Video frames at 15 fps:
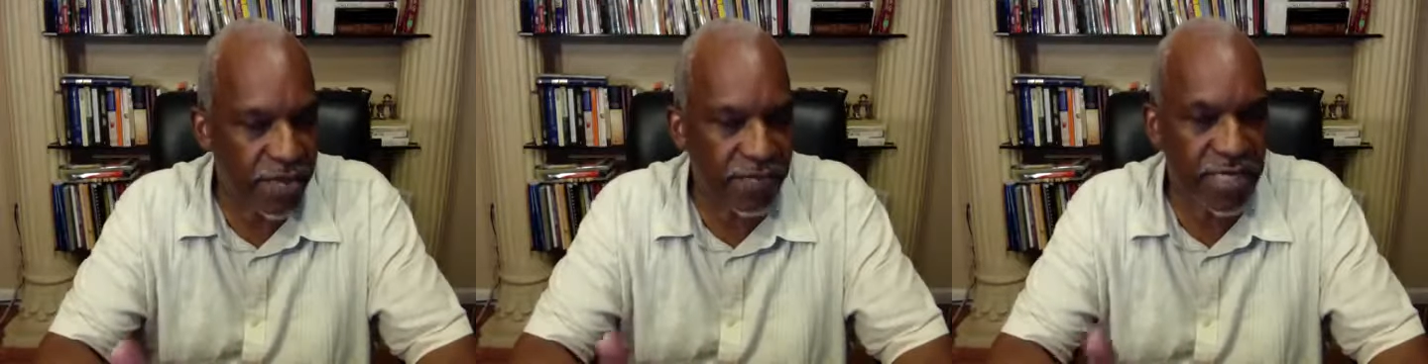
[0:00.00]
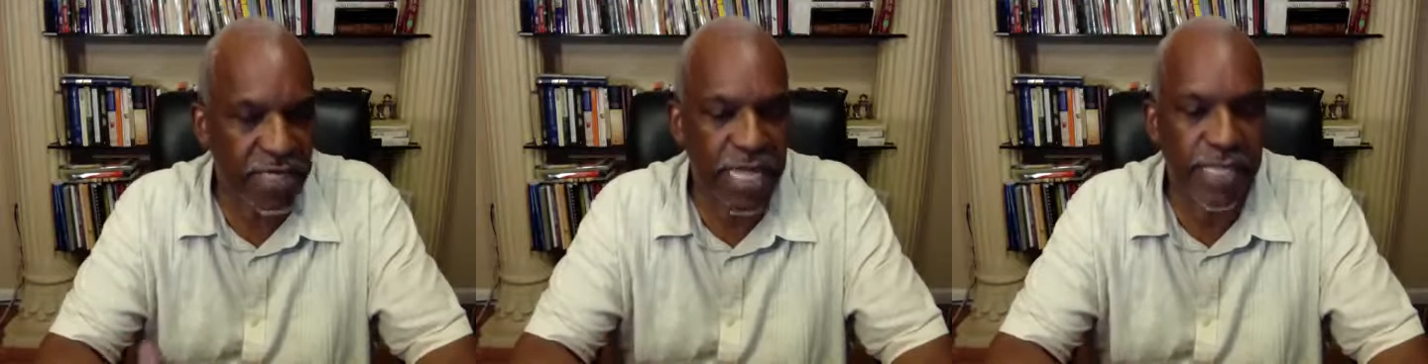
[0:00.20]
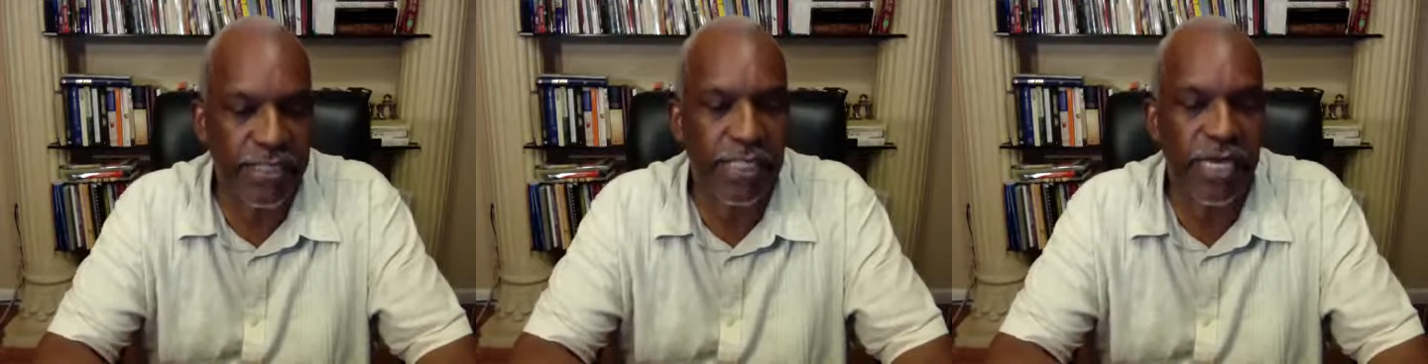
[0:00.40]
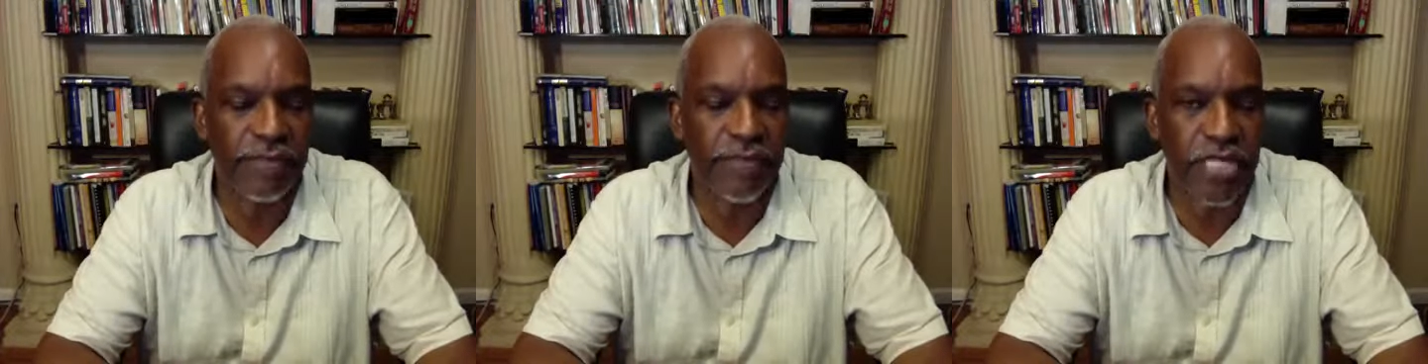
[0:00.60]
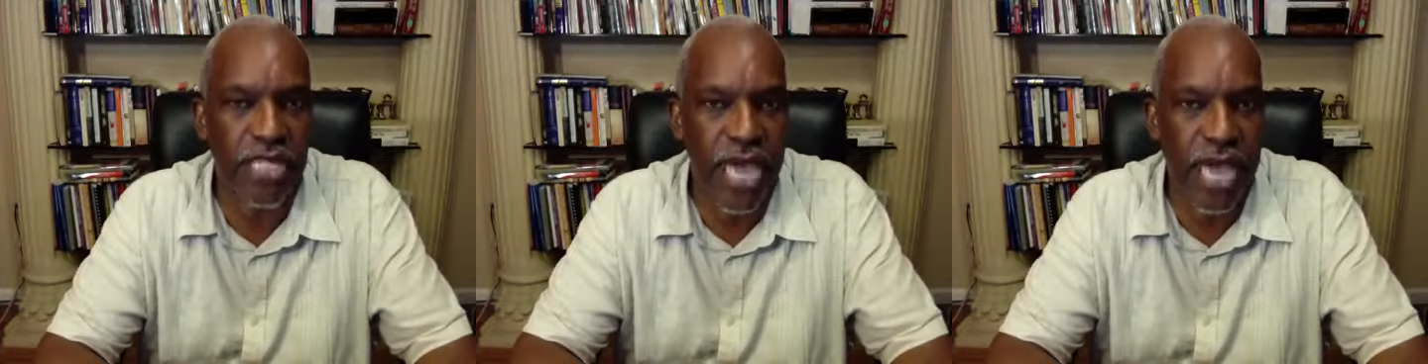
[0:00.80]
Every class
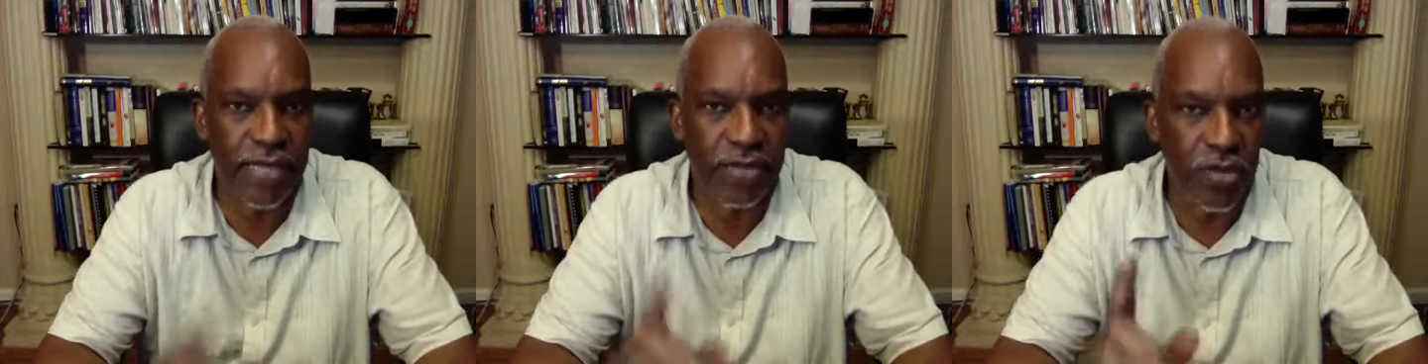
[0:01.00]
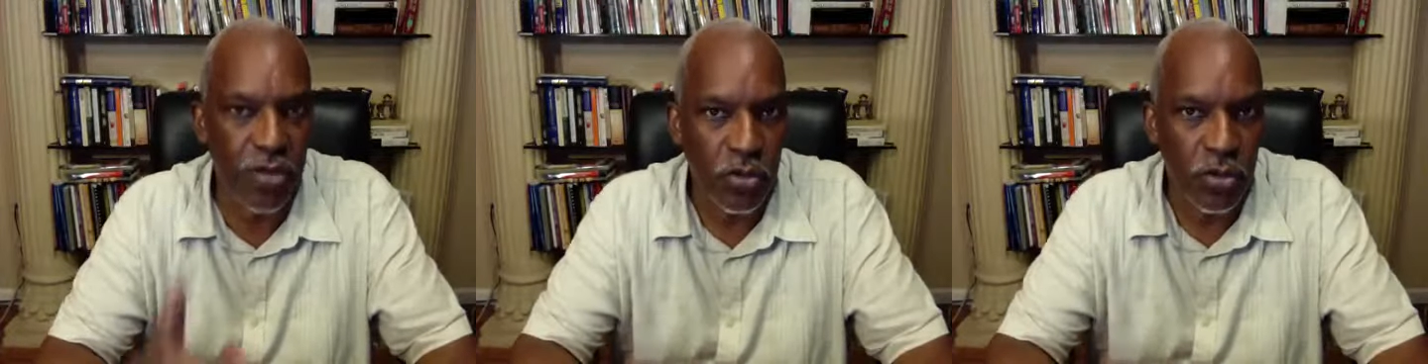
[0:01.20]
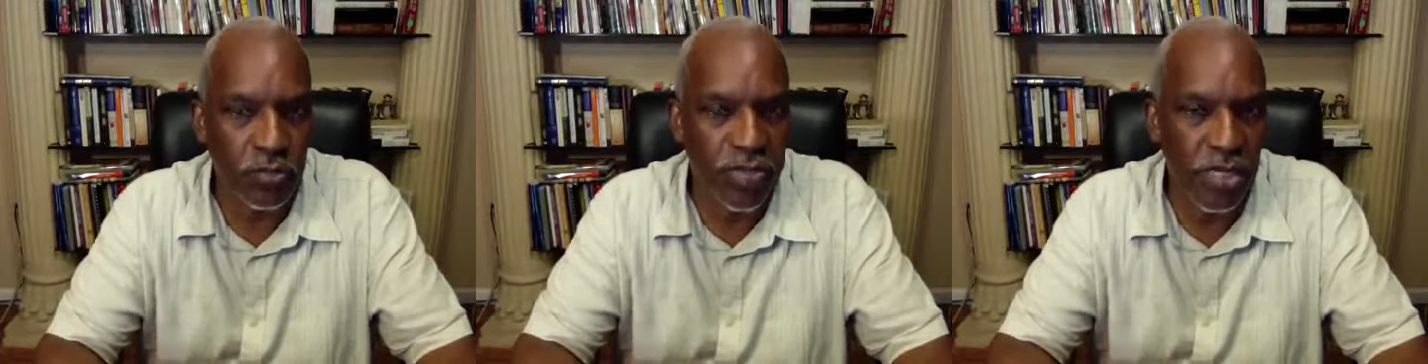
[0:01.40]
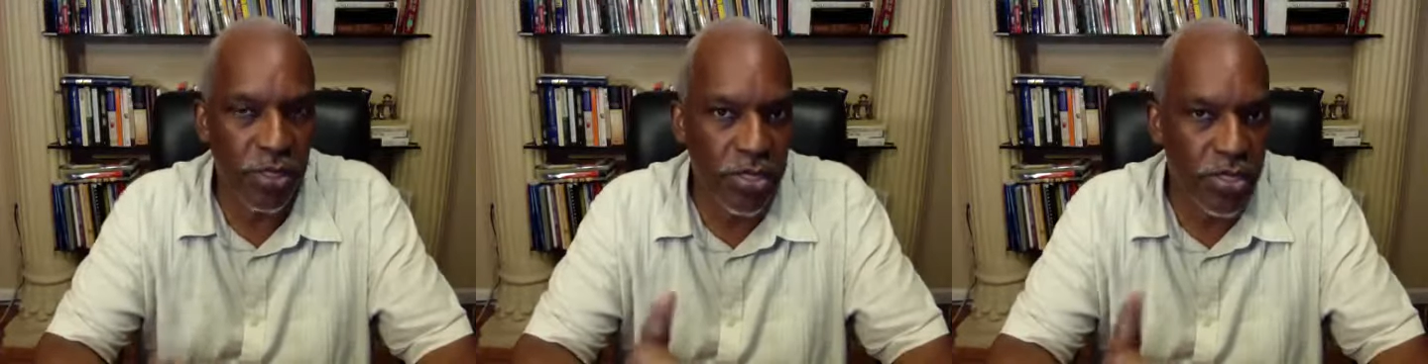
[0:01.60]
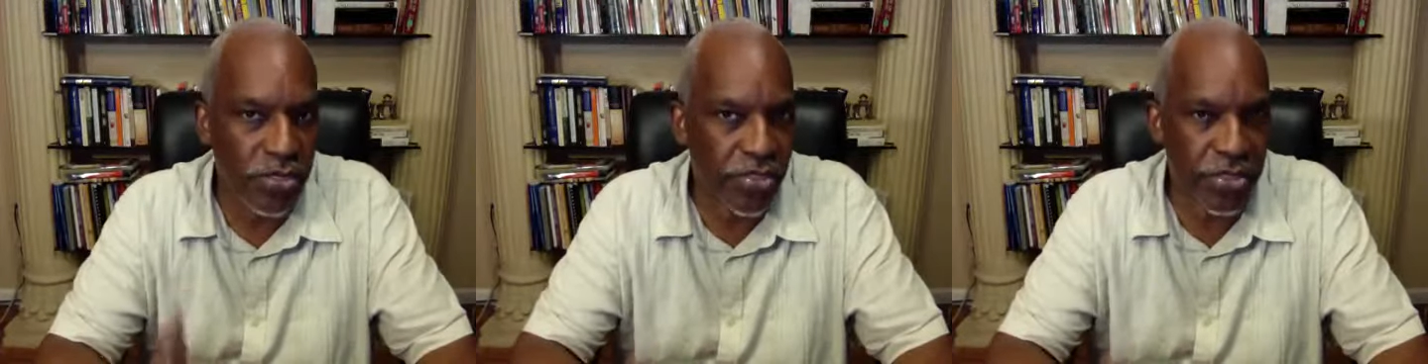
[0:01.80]
after that will be
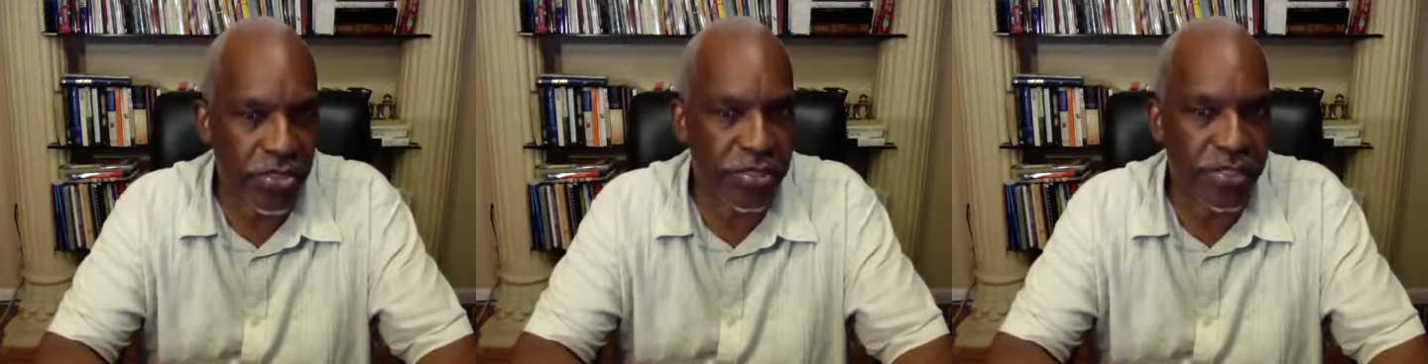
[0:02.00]
on the third